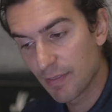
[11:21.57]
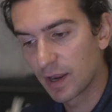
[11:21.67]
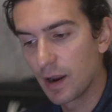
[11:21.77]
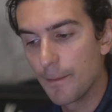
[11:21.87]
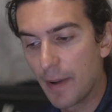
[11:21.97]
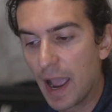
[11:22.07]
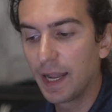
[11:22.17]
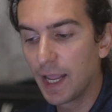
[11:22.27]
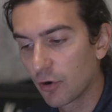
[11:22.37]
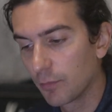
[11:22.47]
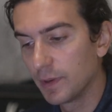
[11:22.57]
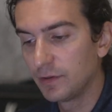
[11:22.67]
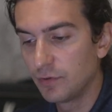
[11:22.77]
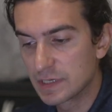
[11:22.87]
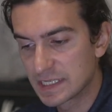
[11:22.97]
the combined
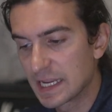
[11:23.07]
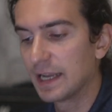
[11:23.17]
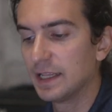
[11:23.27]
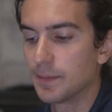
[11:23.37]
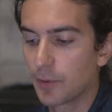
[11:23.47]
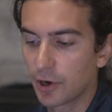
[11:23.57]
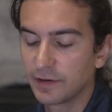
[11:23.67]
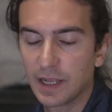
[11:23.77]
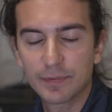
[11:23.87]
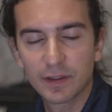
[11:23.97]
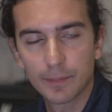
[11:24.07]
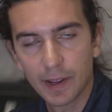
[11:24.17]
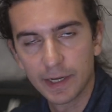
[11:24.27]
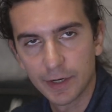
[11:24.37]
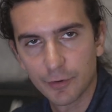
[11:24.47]
increment you set in the market depth
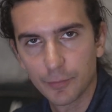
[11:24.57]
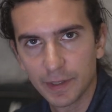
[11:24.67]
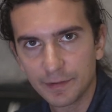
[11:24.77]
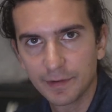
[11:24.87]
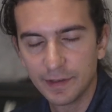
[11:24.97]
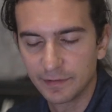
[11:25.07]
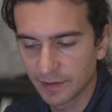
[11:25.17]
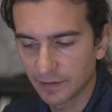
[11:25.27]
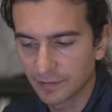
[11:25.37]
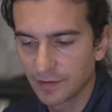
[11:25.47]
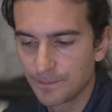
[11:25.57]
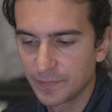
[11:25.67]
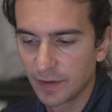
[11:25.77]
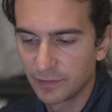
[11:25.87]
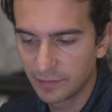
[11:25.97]
combined increment and ticks
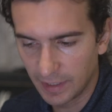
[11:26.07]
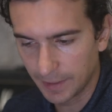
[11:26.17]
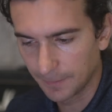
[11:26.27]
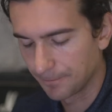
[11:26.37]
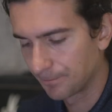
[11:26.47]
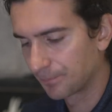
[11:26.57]
setting.